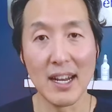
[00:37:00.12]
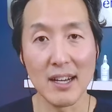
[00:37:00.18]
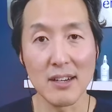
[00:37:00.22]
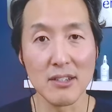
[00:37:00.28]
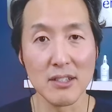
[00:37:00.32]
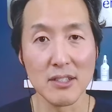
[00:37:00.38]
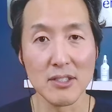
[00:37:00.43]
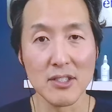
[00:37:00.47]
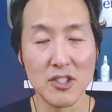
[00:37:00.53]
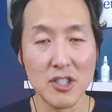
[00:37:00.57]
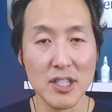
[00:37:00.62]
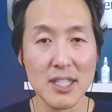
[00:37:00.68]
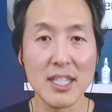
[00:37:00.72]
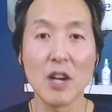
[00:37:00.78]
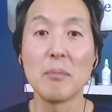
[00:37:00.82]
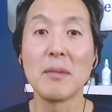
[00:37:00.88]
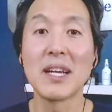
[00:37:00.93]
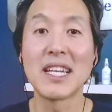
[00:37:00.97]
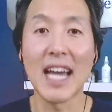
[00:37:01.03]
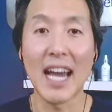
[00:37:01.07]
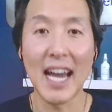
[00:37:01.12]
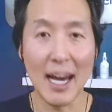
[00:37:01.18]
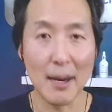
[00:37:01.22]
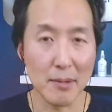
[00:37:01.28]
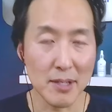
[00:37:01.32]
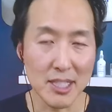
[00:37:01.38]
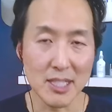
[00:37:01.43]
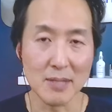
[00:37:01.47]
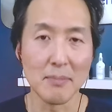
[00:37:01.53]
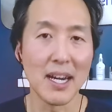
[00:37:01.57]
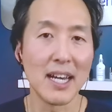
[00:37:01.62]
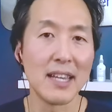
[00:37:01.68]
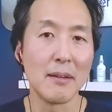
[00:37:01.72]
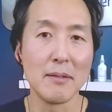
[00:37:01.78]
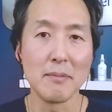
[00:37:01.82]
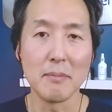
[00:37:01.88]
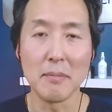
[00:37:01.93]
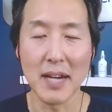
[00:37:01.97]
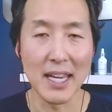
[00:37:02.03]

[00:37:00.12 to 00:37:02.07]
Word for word: radicals just our metabolism by the